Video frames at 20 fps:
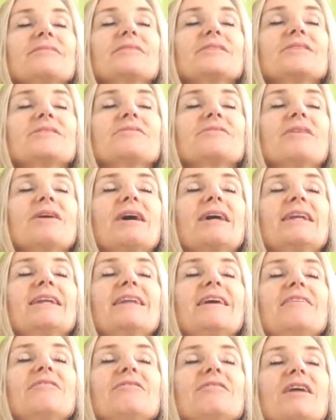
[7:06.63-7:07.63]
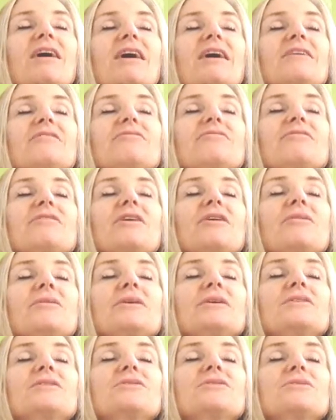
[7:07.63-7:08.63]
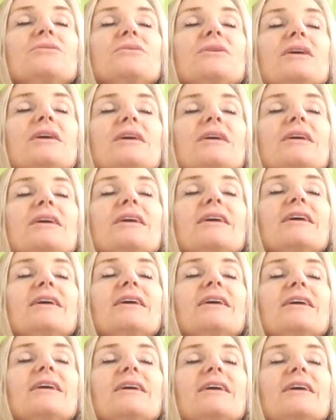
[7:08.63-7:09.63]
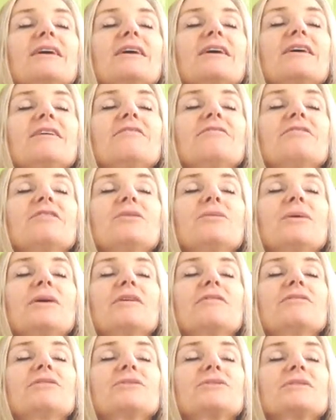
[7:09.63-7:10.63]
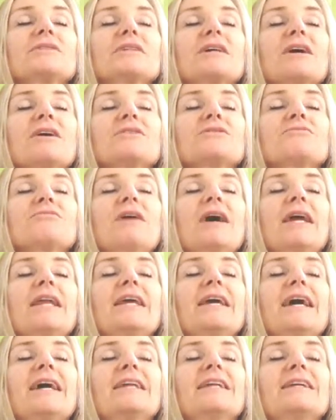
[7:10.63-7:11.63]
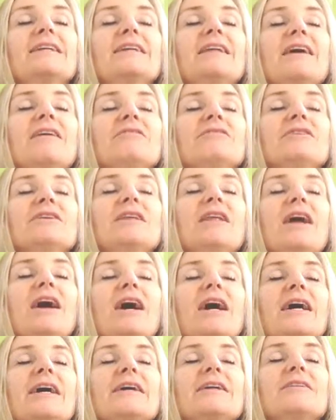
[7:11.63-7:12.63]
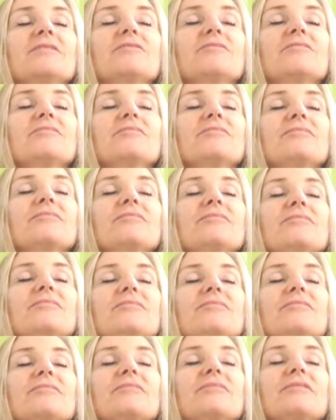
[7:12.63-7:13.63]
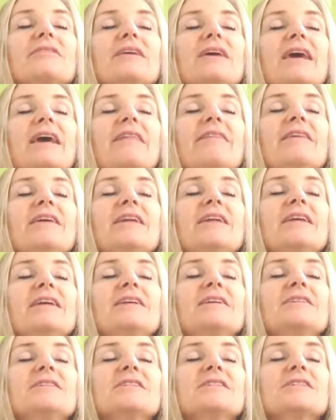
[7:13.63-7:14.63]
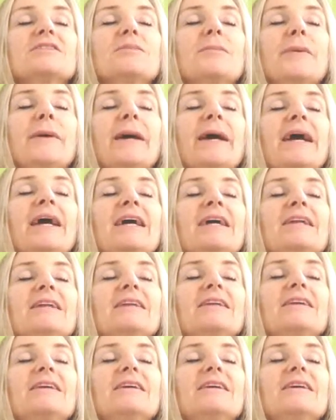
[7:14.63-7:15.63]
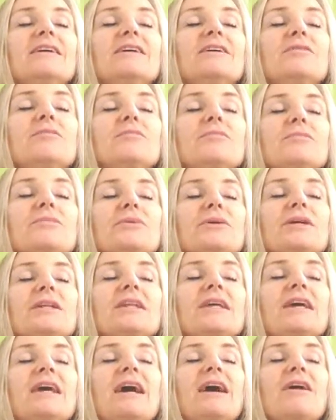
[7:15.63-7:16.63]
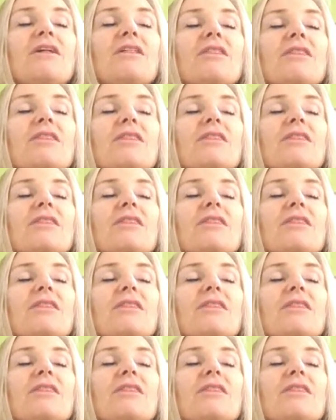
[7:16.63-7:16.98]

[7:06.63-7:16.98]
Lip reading: Divine love light flowing to every one of your cells, radiating love and light, and then let it dissipate, breathing out